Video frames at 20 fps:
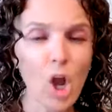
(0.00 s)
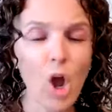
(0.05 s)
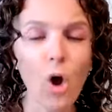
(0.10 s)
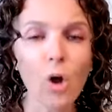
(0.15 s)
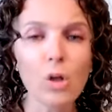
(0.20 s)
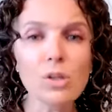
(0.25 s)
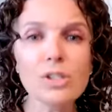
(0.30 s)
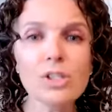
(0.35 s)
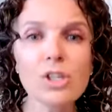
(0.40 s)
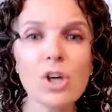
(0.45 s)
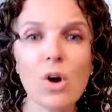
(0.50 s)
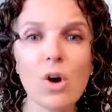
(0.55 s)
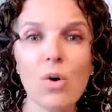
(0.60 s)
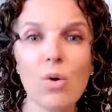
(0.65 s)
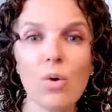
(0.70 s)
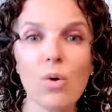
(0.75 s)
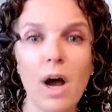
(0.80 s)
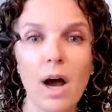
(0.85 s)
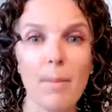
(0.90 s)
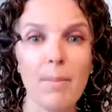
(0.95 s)

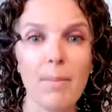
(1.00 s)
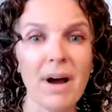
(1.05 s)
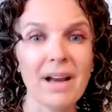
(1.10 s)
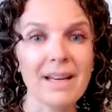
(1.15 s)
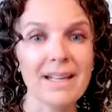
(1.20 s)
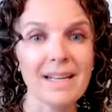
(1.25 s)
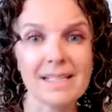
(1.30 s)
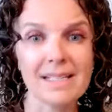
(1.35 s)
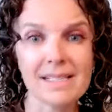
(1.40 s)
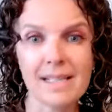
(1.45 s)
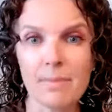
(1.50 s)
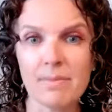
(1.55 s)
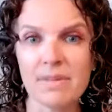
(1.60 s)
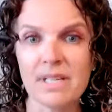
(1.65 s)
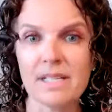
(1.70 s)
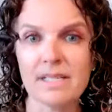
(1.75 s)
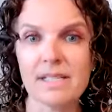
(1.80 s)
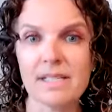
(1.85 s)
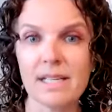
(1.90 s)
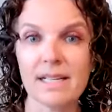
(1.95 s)
Also, body
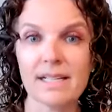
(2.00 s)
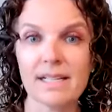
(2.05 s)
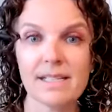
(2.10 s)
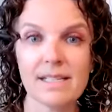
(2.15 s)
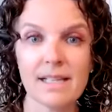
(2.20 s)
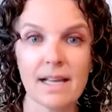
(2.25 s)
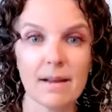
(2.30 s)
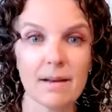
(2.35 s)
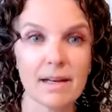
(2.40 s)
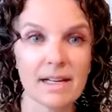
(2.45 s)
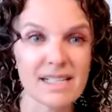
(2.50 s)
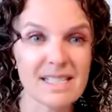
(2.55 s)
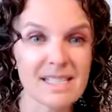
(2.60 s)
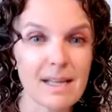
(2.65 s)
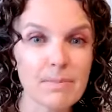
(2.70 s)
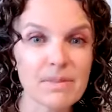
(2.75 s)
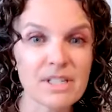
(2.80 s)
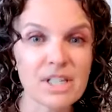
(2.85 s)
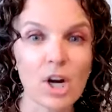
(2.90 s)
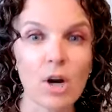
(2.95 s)
acceptance and
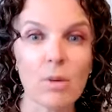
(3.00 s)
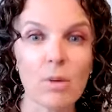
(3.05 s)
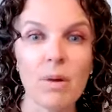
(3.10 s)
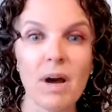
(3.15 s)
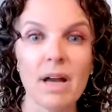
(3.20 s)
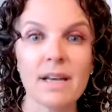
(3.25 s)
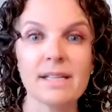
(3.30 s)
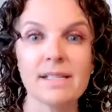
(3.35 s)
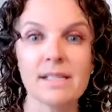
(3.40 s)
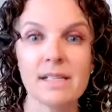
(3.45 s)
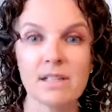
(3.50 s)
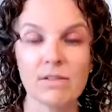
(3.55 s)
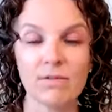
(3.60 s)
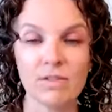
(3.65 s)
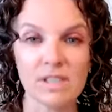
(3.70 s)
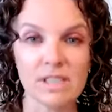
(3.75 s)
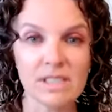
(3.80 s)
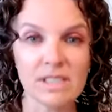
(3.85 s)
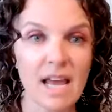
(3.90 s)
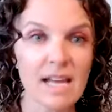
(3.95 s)
accepting our bodies at
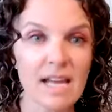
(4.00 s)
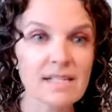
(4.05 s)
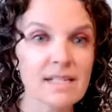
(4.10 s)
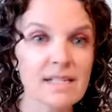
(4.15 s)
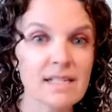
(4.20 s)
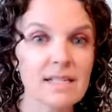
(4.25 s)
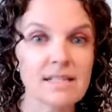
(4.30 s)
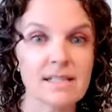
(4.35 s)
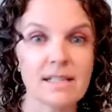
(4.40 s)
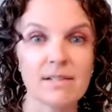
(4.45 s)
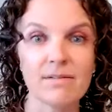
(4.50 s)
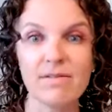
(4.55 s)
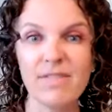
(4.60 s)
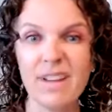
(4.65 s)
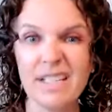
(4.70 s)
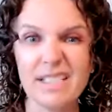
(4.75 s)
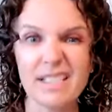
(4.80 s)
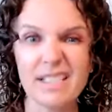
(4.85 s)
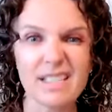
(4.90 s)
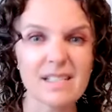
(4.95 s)
different sizes and
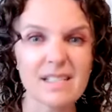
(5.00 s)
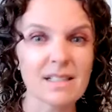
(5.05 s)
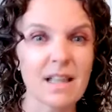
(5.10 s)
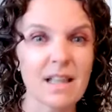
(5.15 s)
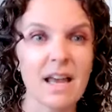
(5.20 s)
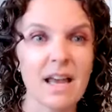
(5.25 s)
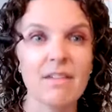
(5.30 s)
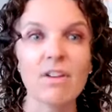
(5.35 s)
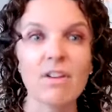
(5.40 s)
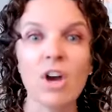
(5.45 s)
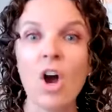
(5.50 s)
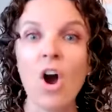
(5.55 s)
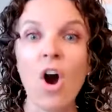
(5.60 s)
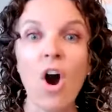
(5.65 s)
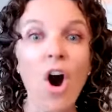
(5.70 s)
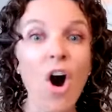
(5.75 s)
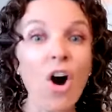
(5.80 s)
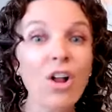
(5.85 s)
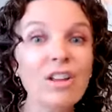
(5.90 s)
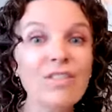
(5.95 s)
phases in life,
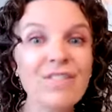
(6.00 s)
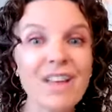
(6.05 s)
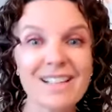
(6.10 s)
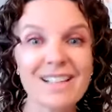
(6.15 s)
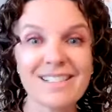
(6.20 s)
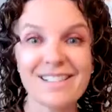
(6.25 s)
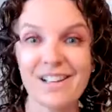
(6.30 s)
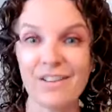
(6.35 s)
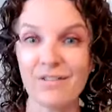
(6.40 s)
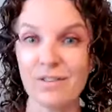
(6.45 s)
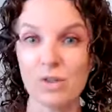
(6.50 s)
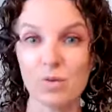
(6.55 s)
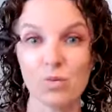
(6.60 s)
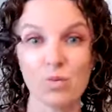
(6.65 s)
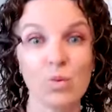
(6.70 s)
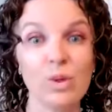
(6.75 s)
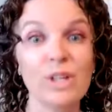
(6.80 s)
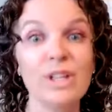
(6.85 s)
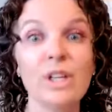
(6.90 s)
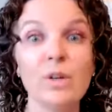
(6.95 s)
all of that stuff is
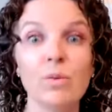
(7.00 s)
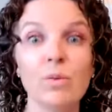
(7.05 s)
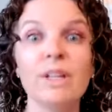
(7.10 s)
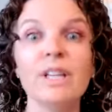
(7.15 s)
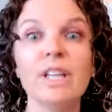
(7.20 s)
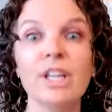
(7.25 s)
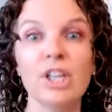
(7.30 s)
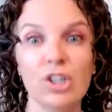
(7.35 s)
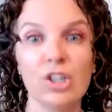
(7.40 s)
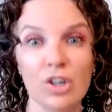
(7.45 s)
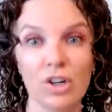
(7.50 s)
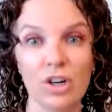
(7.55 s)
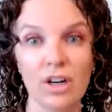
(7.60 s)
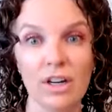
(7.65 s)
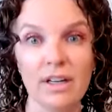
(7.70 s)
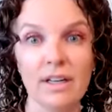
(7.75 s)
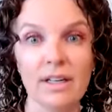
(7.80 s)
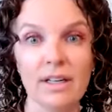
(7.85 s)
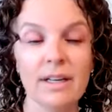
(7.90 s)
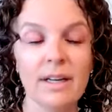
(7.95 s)
really, really
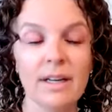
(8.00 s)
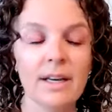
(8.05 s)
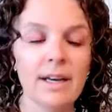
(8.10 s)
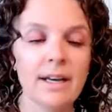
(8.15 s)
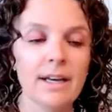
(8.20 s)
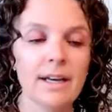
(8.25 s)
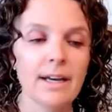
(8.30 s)
good.